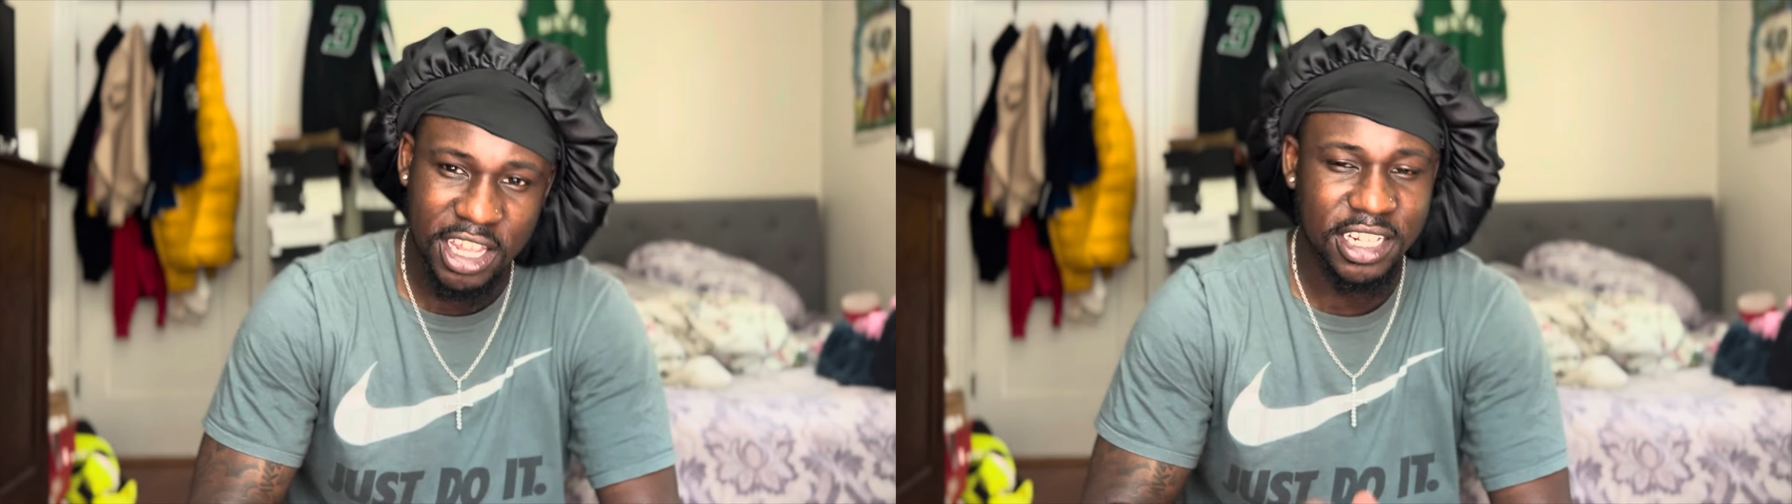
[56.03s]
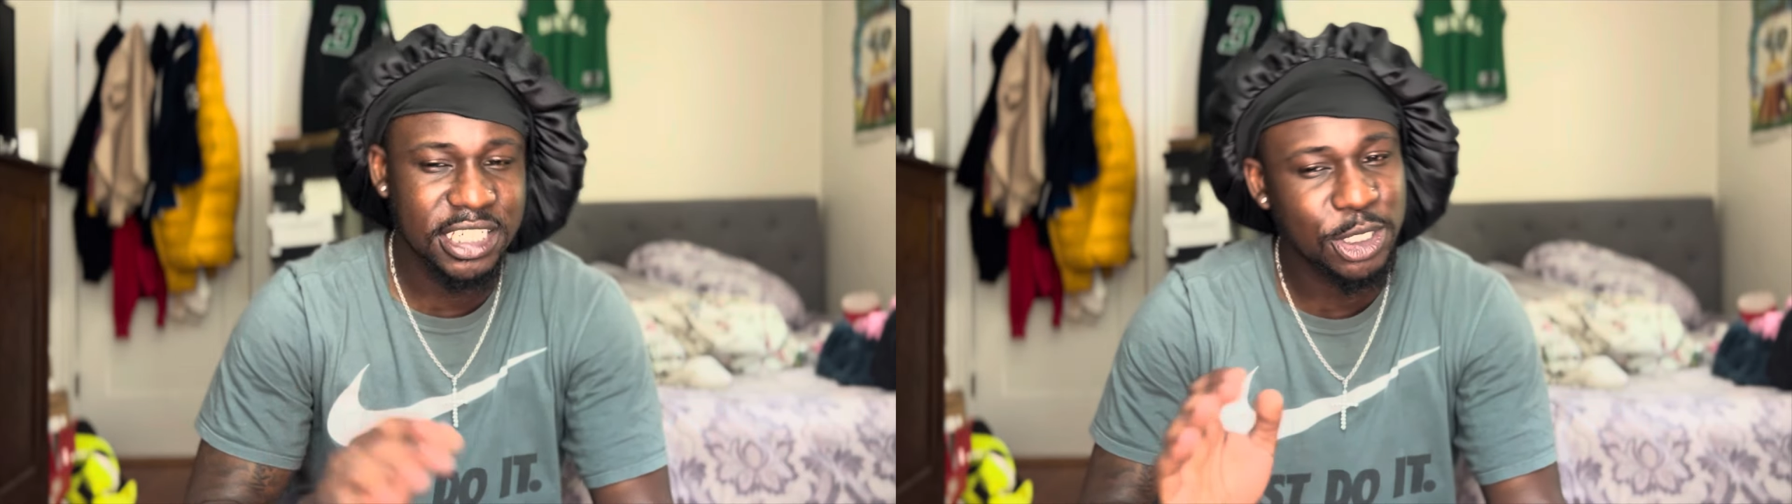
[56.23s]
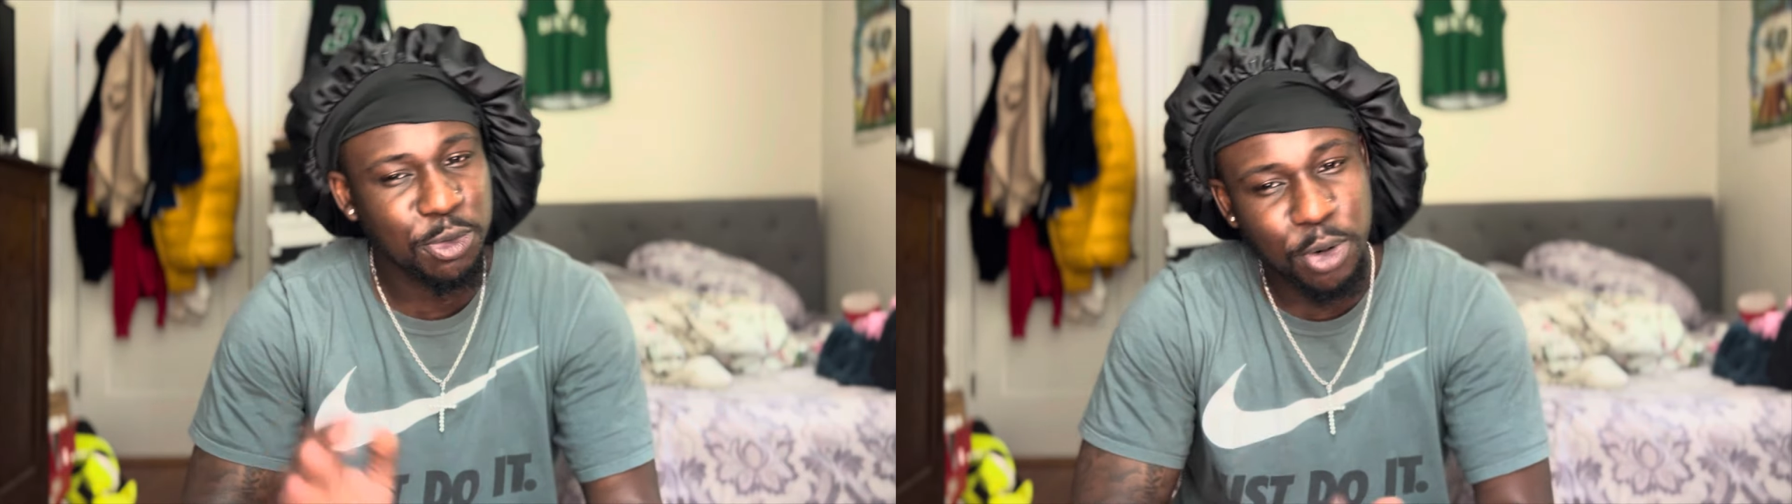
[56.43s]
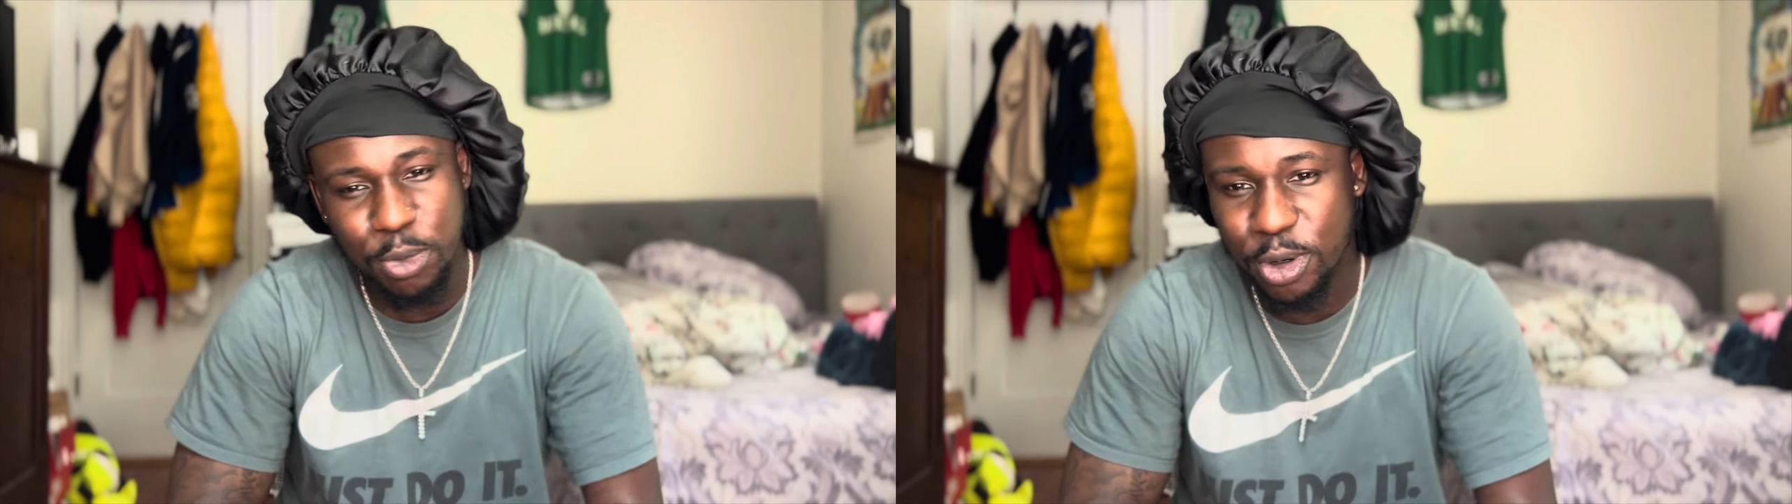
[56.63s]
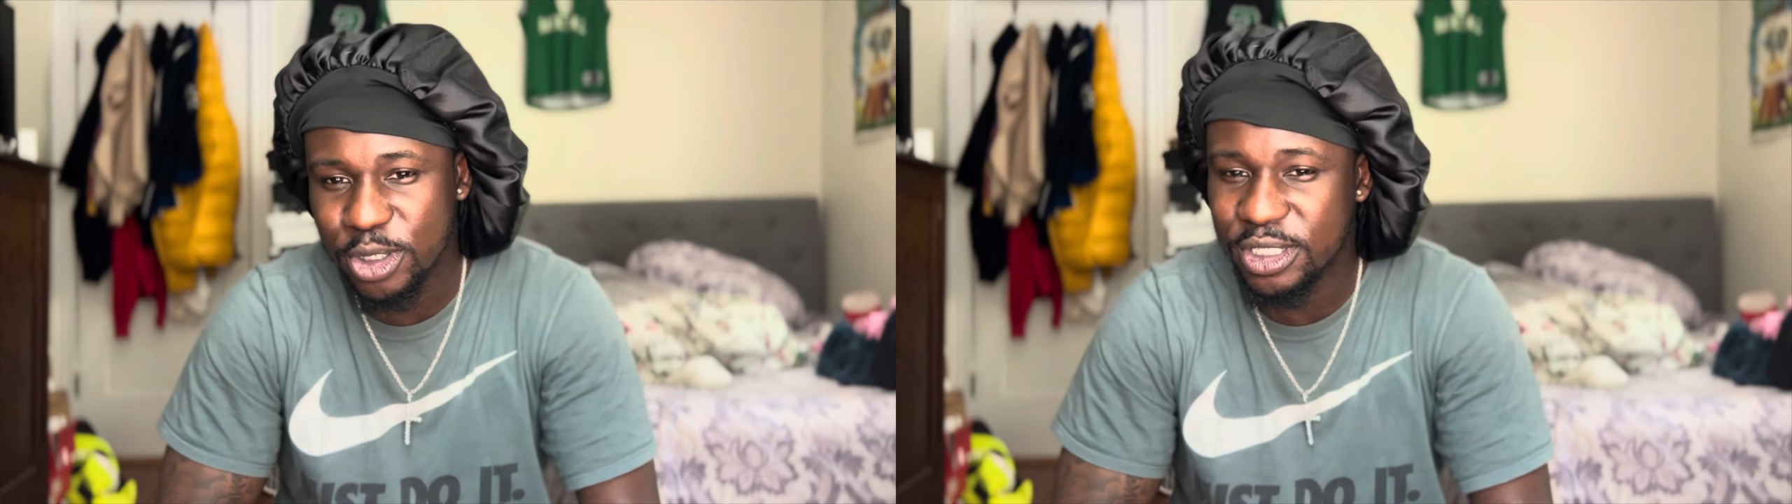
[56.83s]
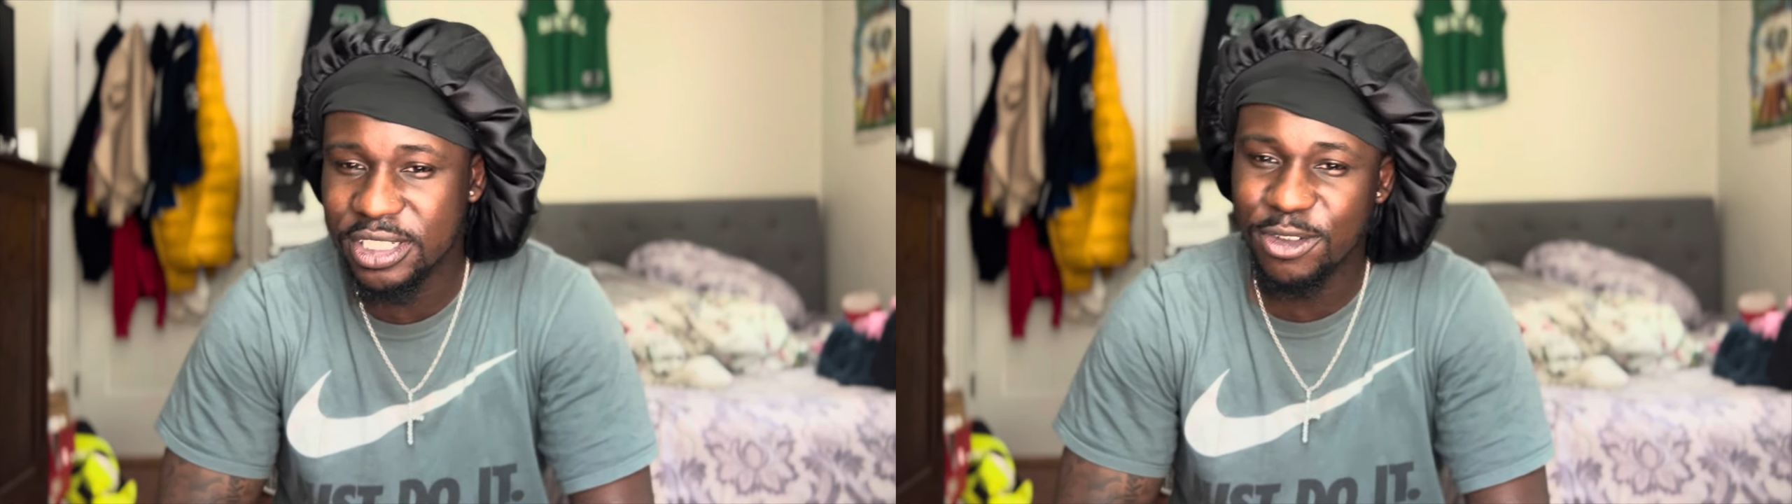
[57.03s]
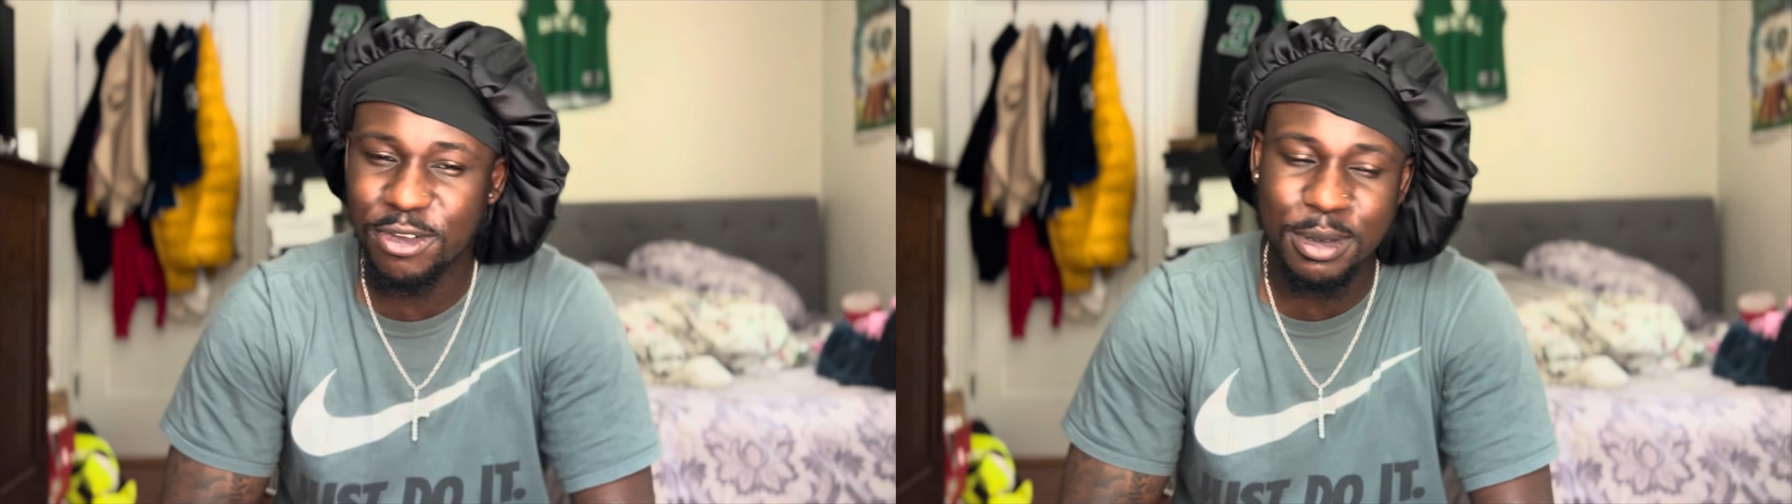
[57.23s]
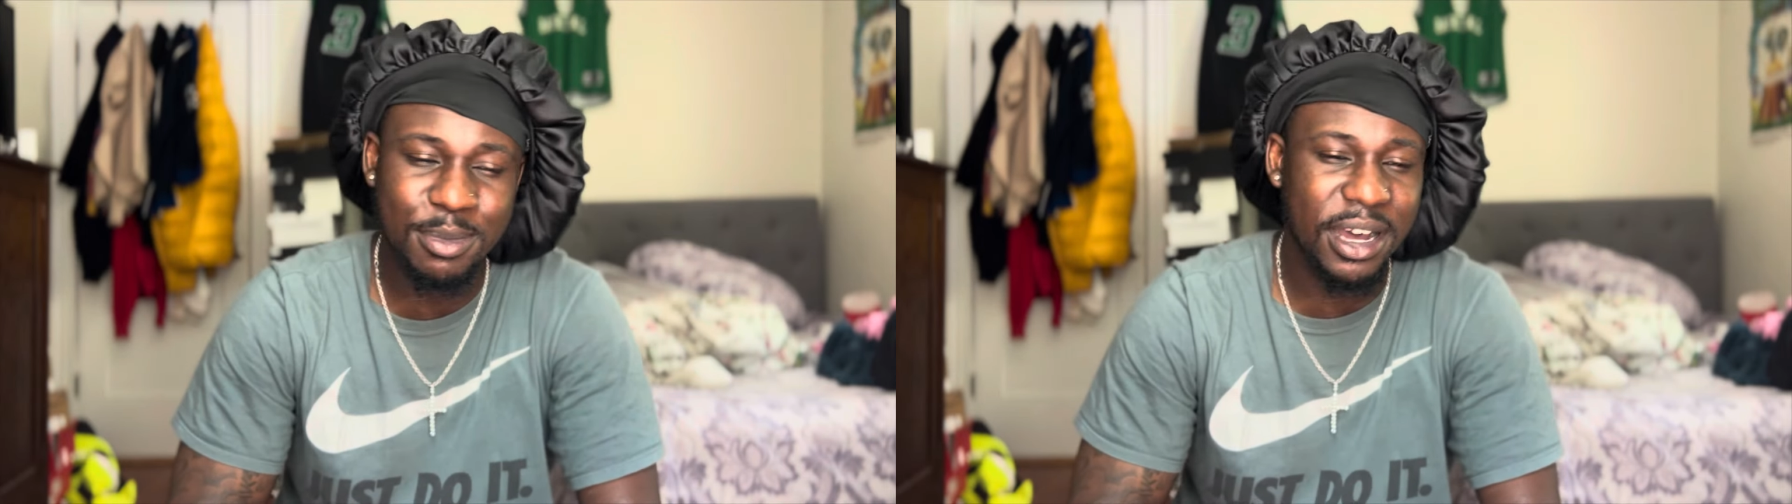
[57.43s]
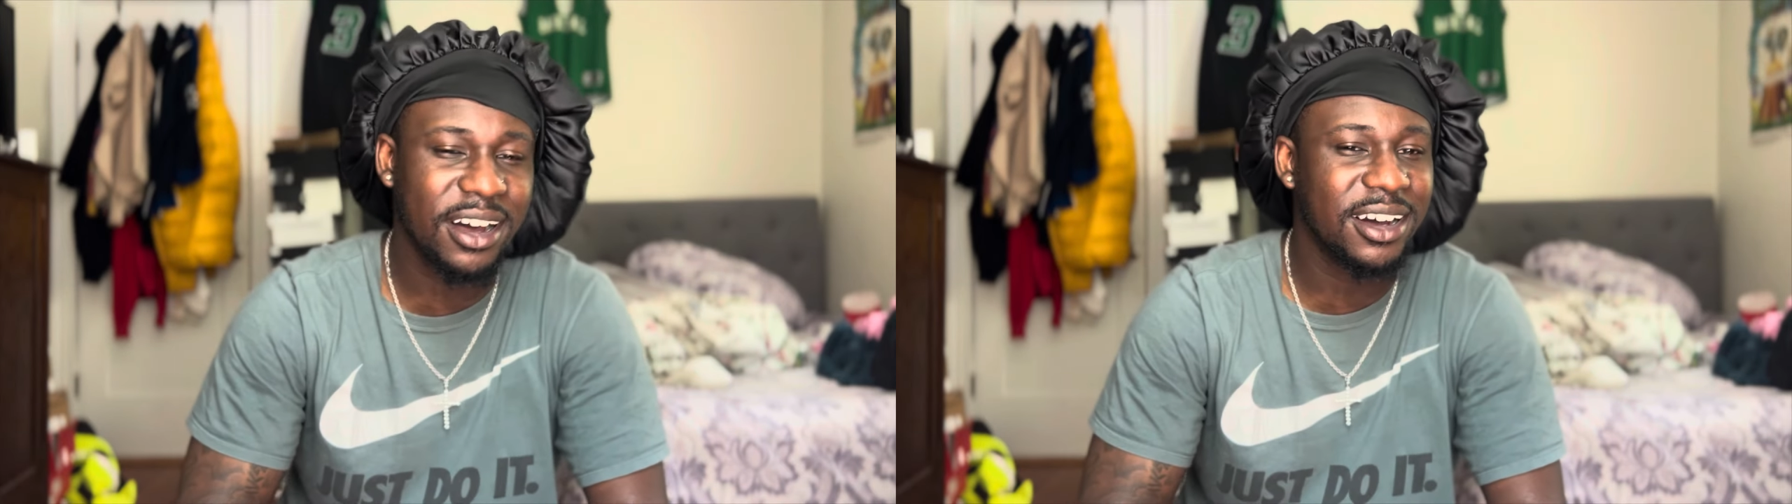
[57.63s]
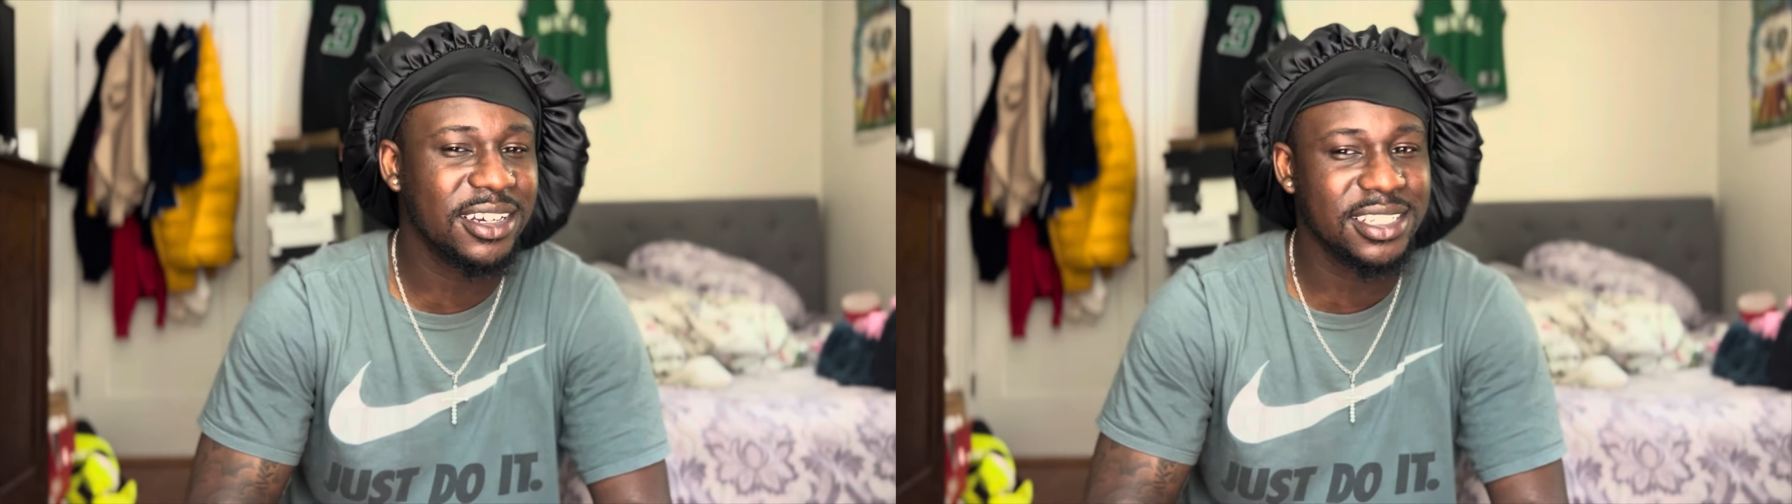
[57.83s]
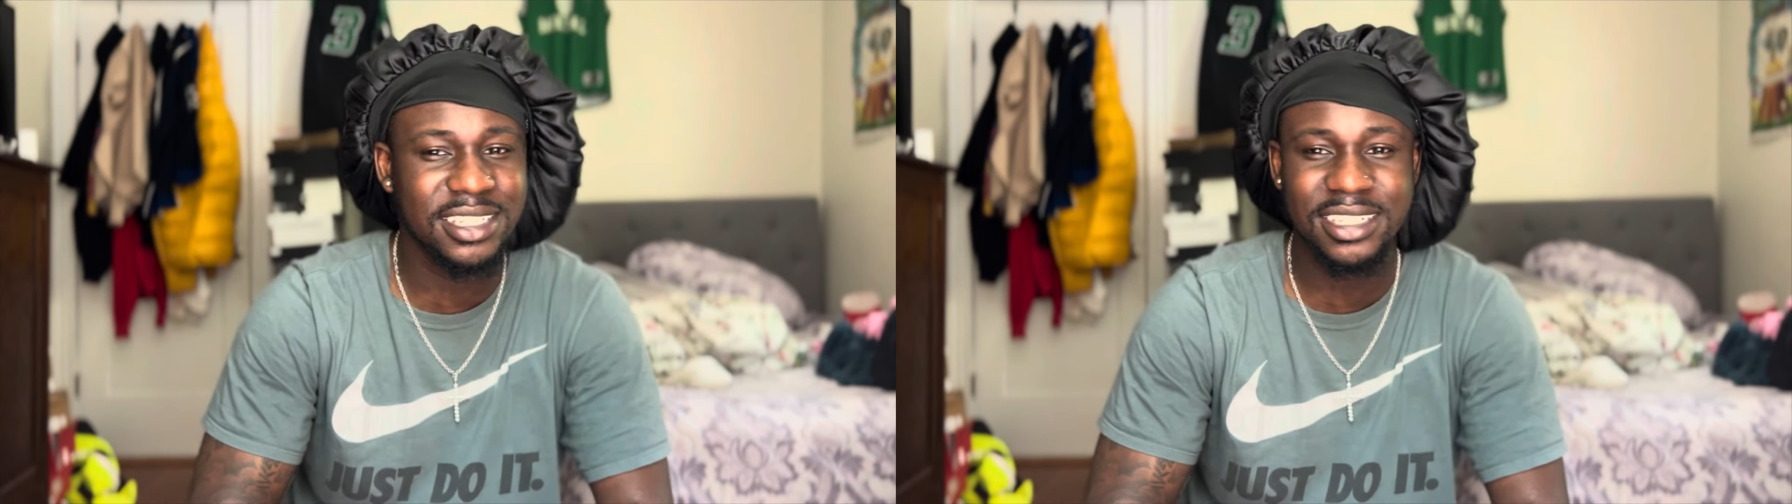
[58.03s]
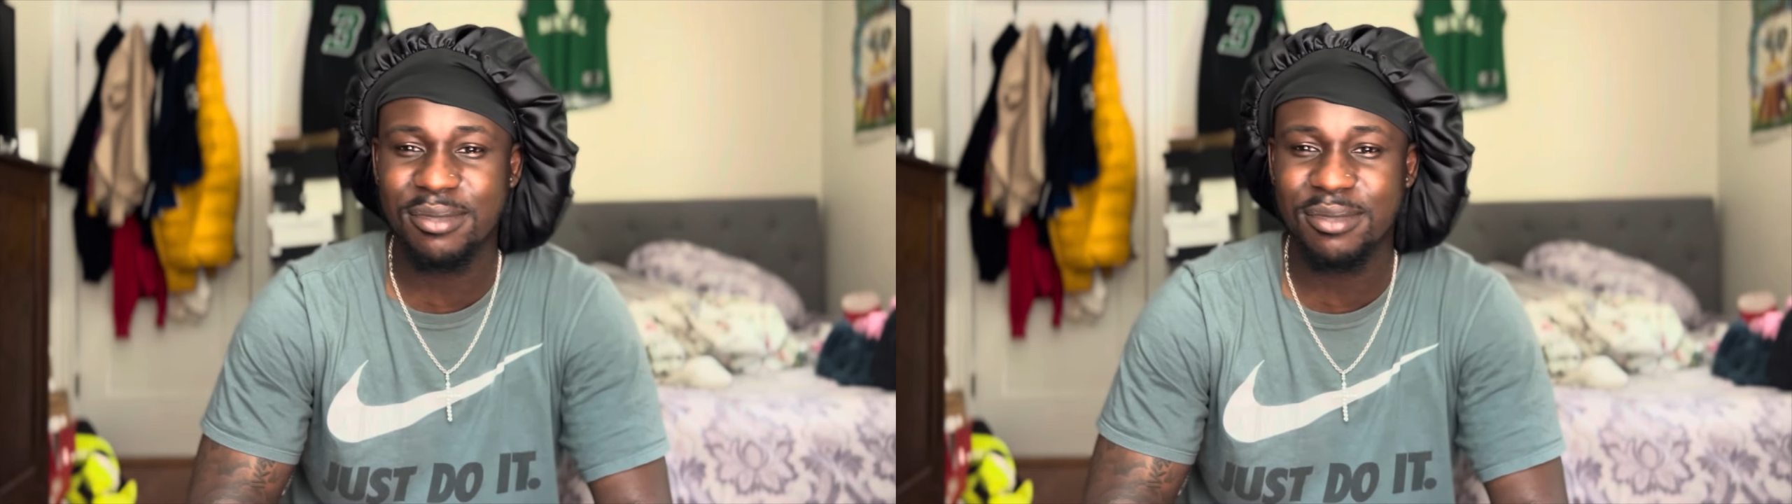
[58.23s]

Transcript: Let's see what bro bros, you feel me, my unks,